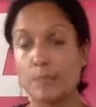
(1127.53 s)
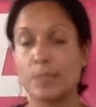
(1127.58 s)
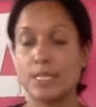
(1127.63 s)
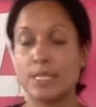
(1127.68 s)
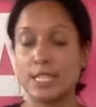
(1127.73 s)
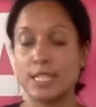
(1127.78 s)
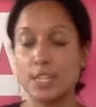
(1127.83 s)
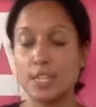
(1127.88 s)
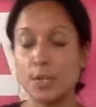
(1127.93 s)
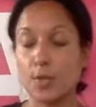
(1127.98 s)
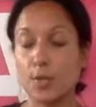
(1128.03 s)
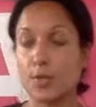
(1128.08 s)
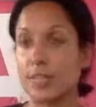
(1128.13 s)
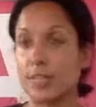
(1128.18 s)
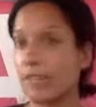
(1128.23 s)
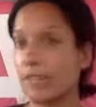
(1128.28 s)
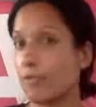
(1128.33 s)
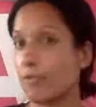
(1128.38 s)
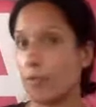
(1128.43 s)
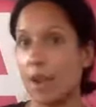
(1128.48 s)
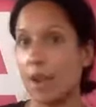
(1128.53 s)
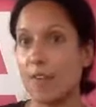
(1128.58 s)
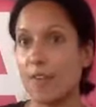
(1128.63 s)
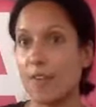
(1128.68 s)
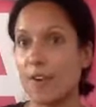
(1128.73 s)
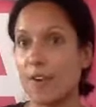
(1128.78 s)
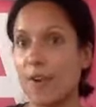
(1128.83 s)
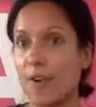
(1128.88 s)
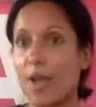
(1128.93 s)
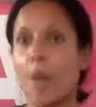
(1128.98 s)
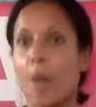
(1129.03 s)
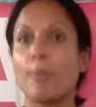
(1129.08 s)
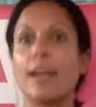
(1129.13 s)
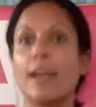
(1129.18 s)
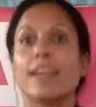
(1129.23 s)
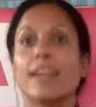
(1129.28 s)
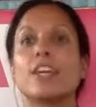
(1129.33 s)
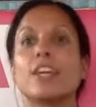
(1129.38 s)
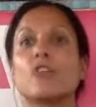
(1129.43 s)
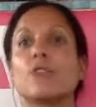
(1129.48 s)
particularly forever, but
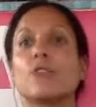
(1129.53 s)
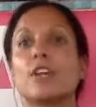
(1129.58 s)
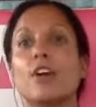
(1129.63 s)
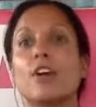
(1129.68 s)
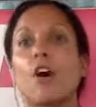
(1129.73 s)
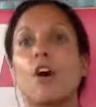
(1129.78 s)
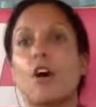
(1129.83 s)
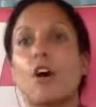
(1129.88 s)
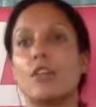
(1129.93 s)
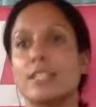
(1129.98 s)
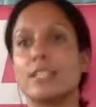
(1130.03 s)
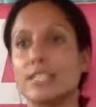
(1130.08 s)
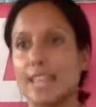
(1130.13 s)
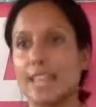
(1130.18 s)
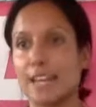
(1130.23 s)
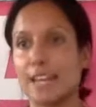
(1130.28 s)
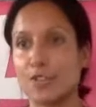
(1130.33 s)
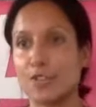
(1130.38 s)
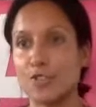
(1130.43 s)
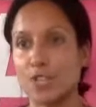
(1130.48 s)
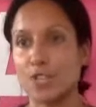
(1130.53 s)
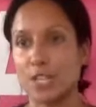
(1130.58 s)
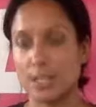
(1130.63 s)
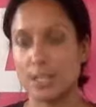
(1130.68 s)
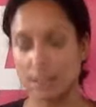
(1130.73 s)
I can recall its energy,